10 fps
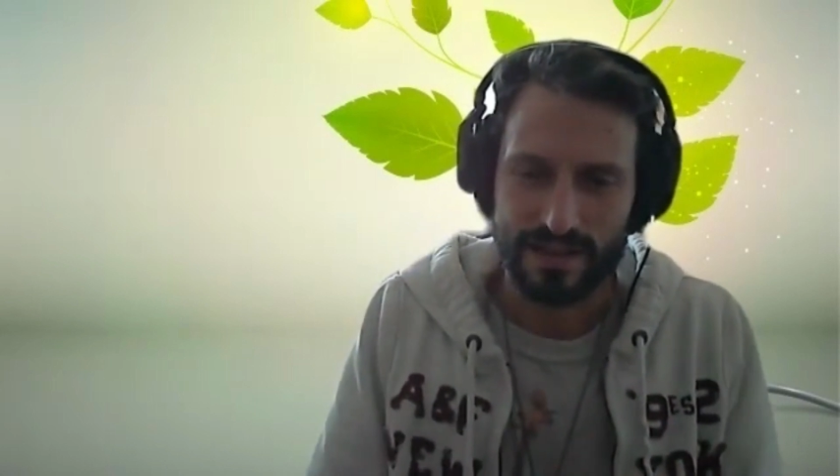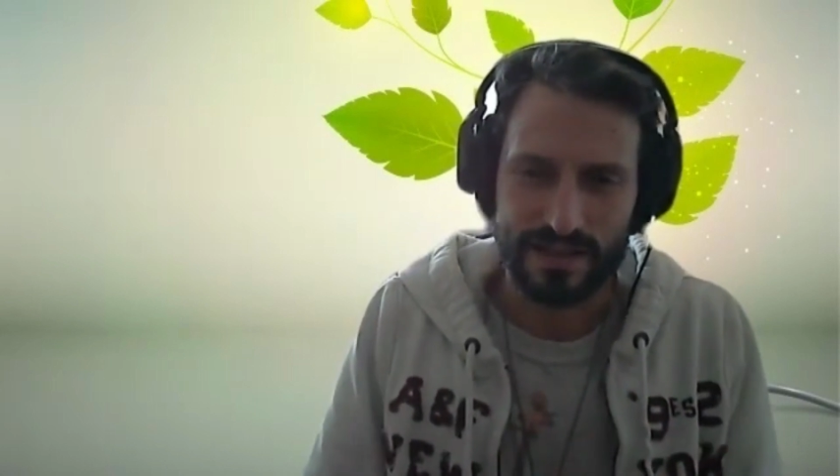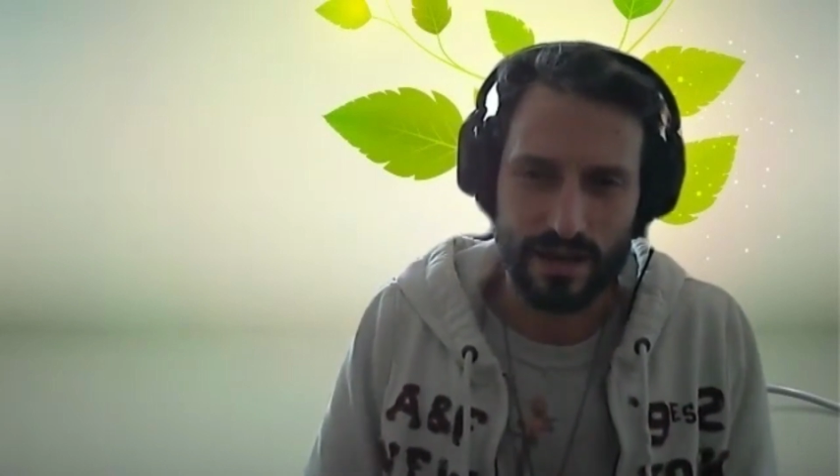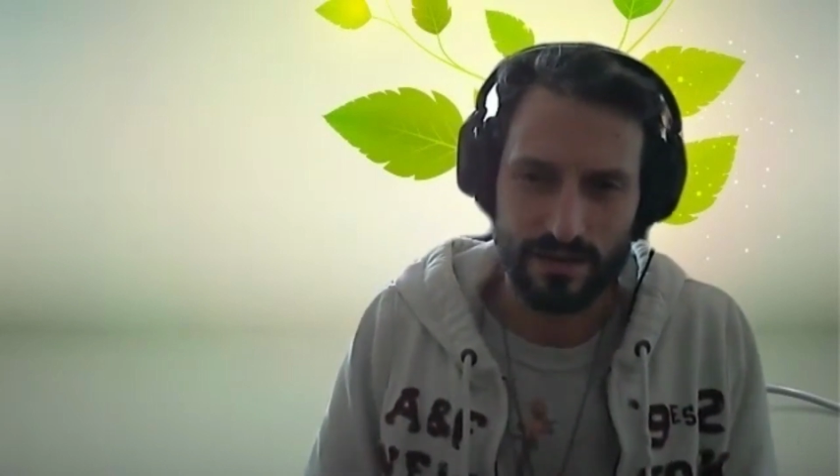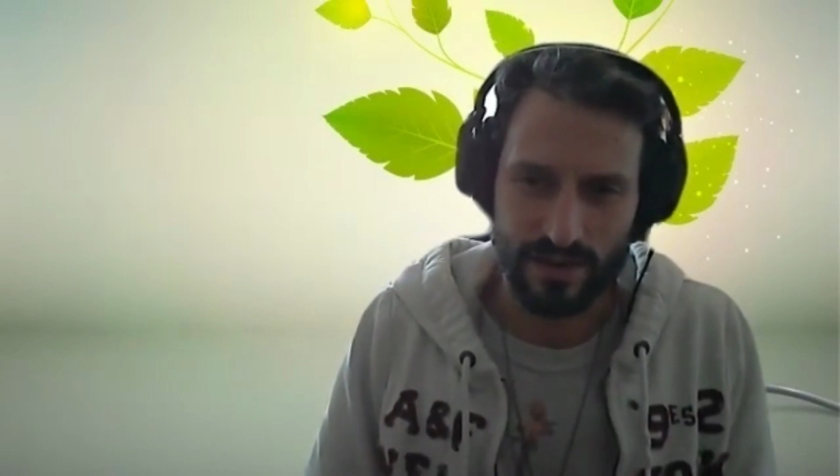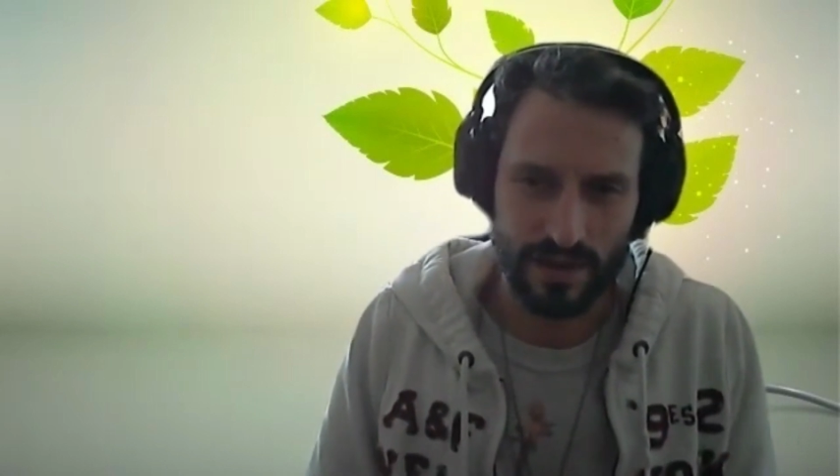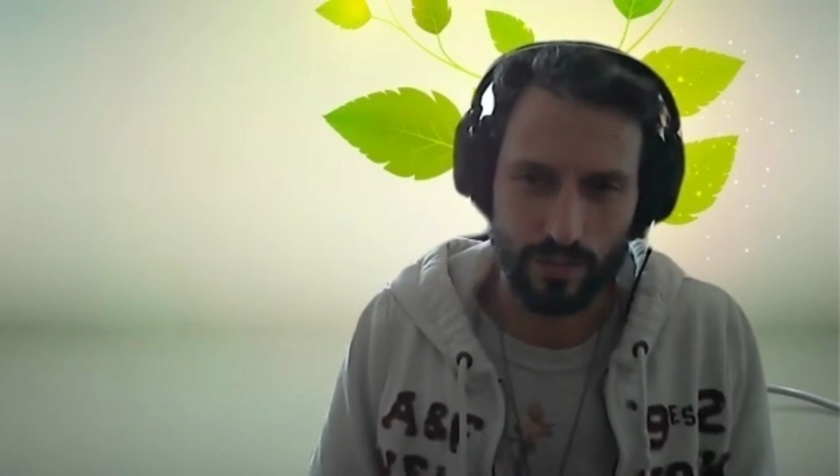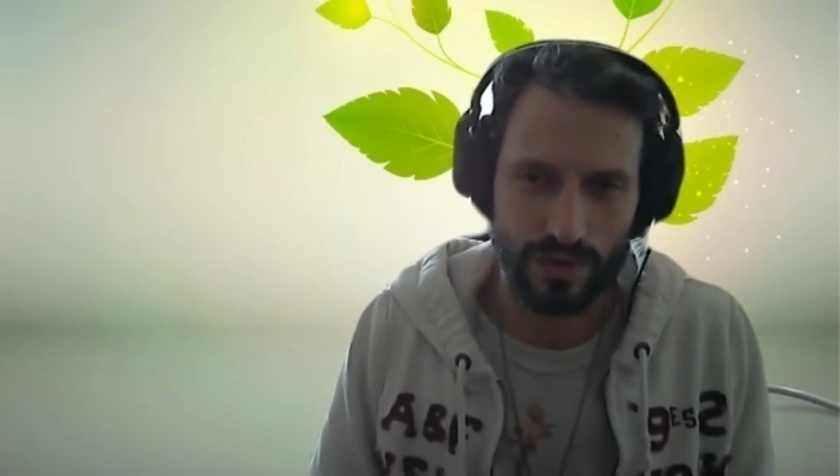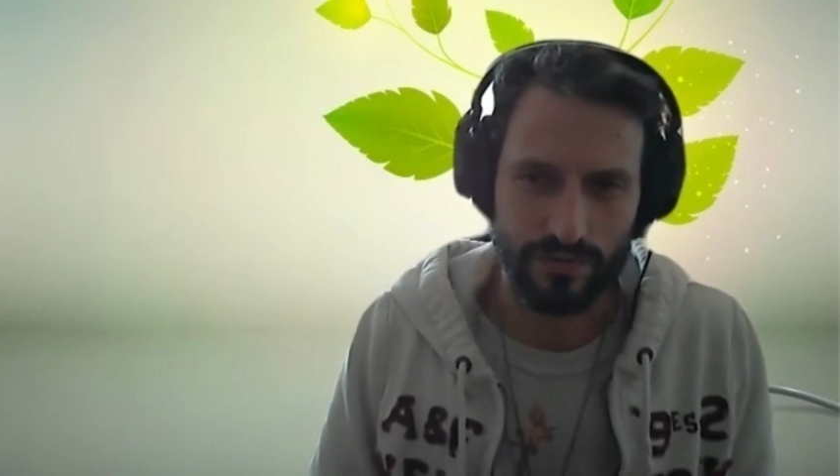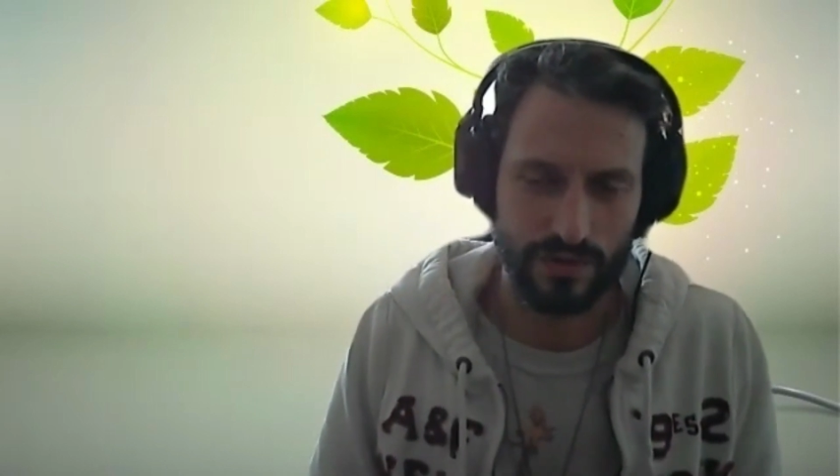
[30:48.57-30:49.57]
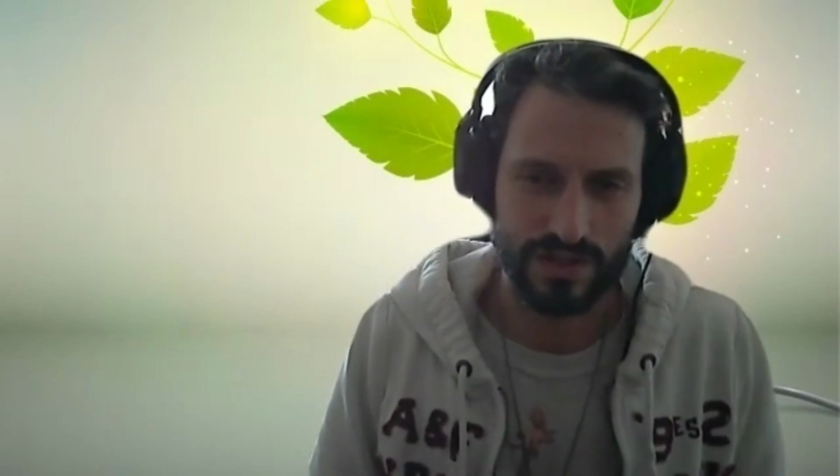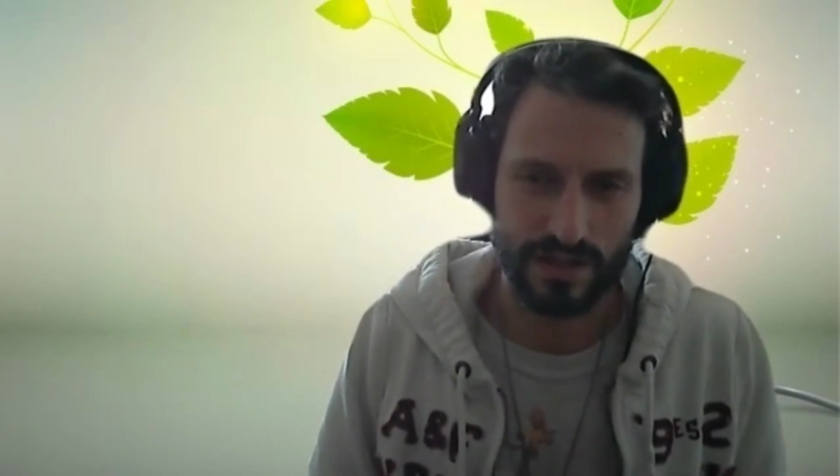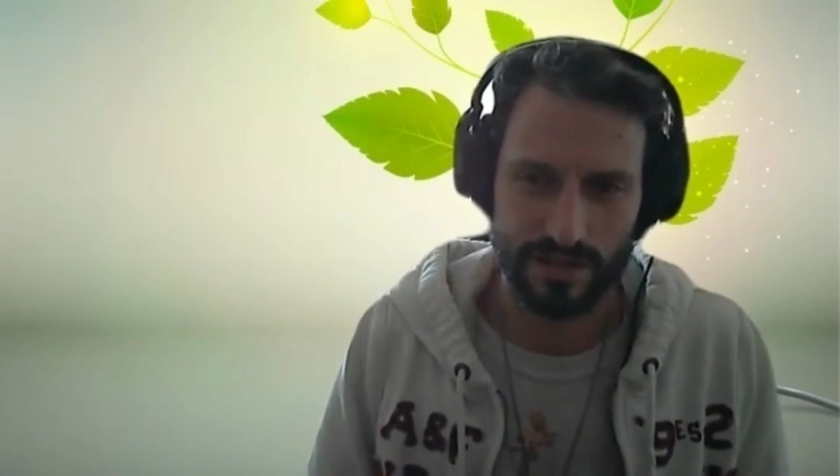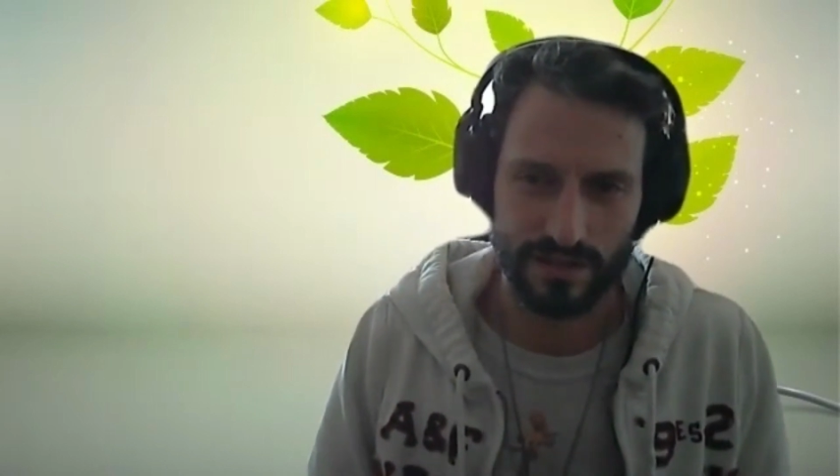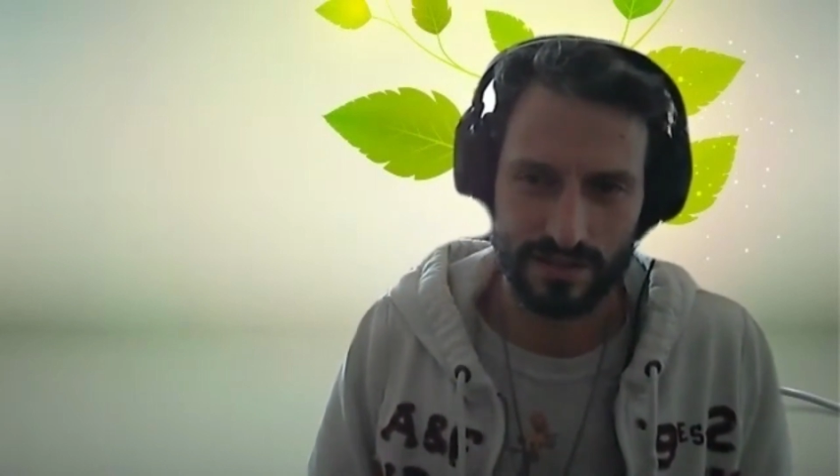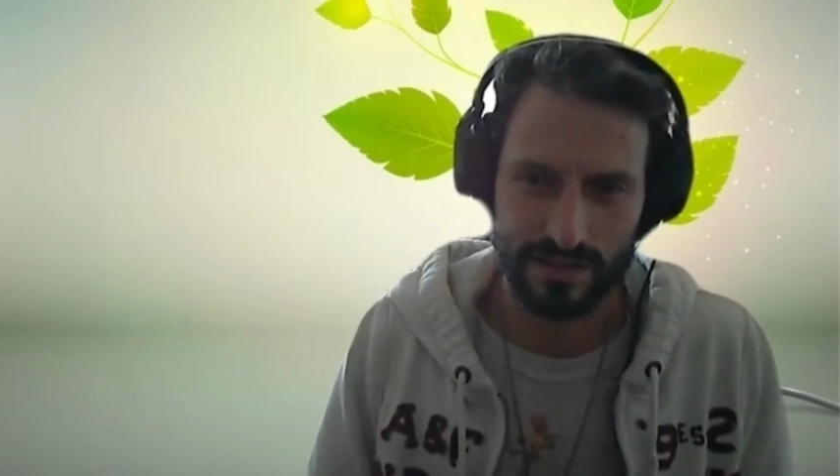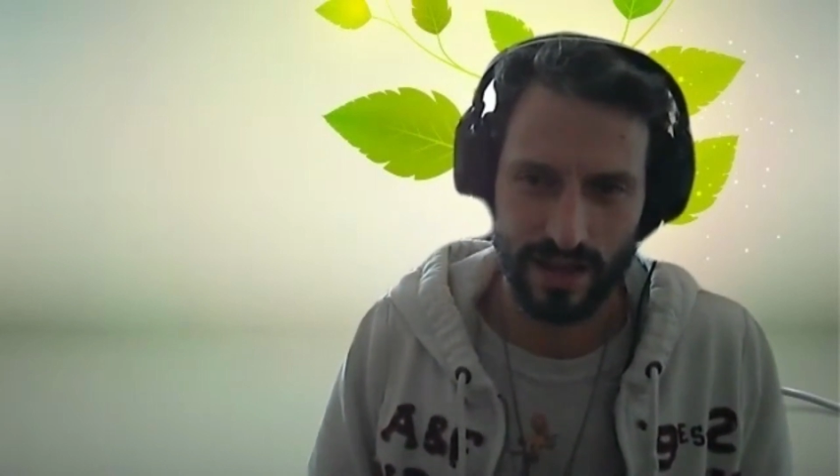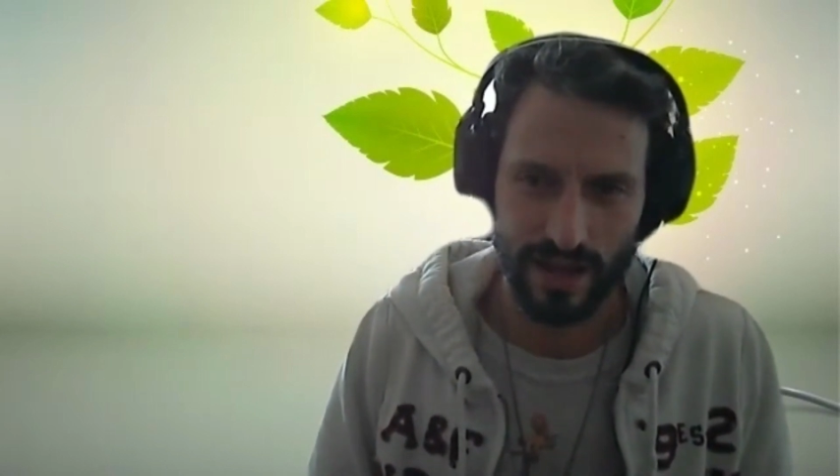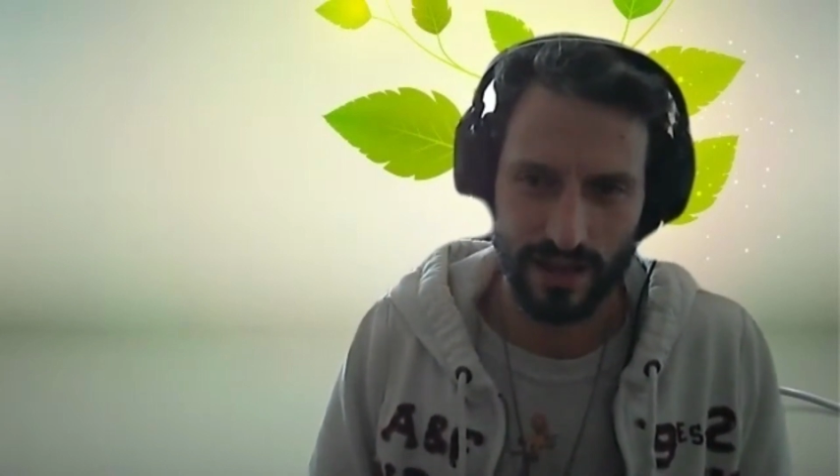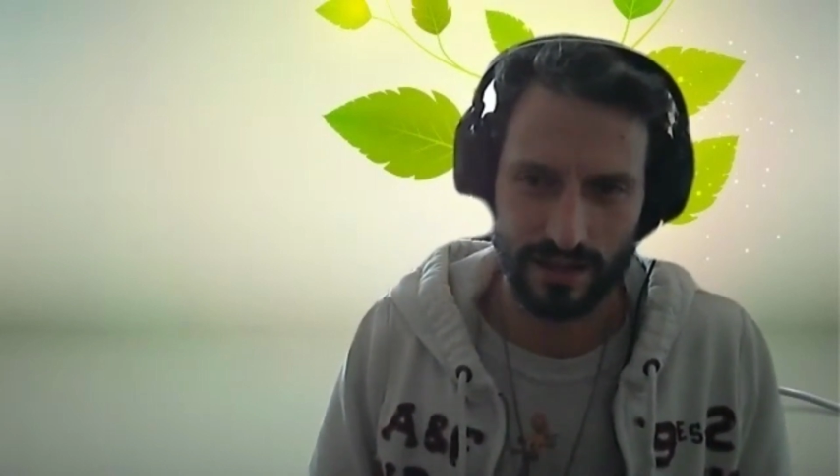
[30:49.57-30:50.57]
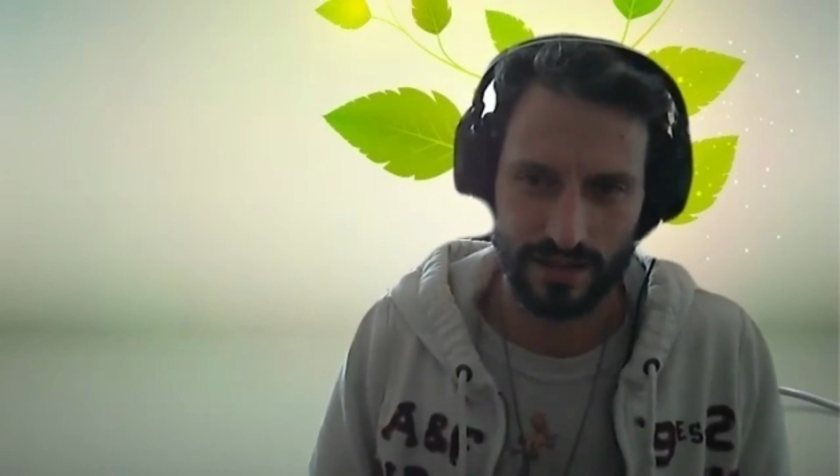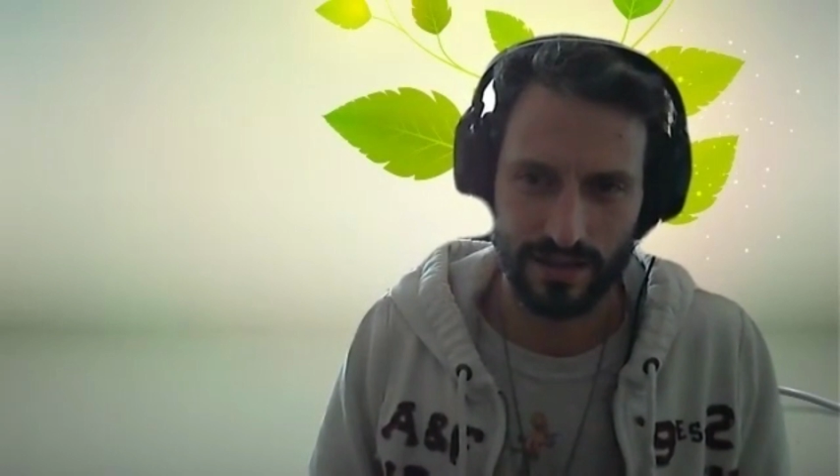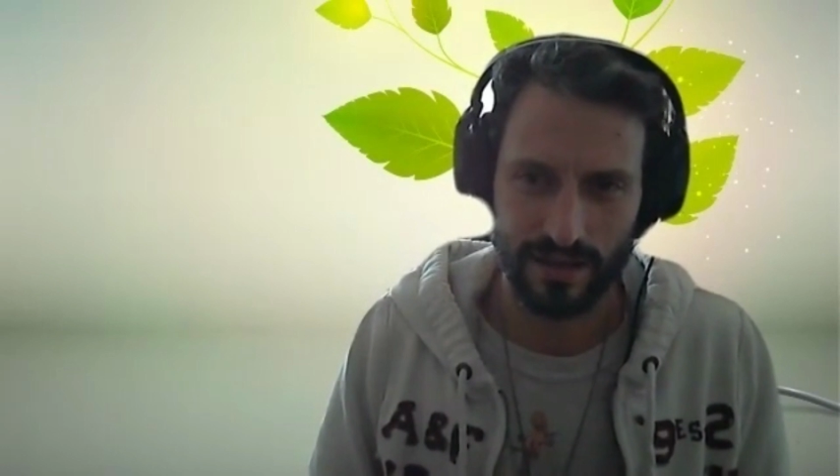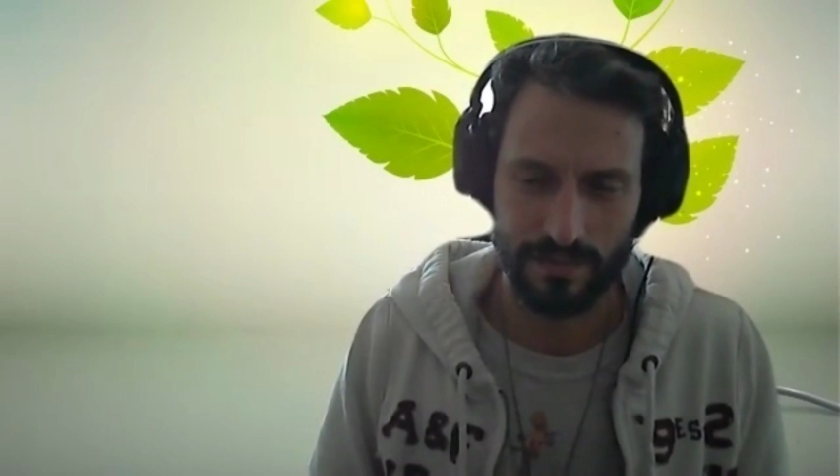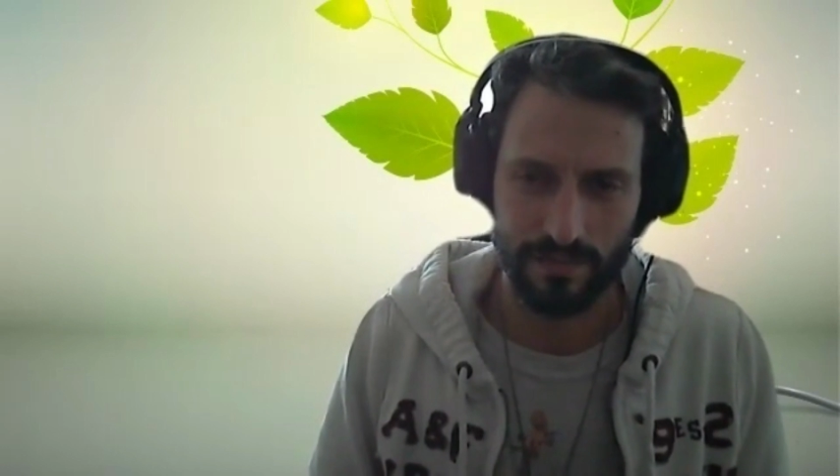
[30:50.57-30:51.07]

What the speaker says: It's kind of like one of your cells saying,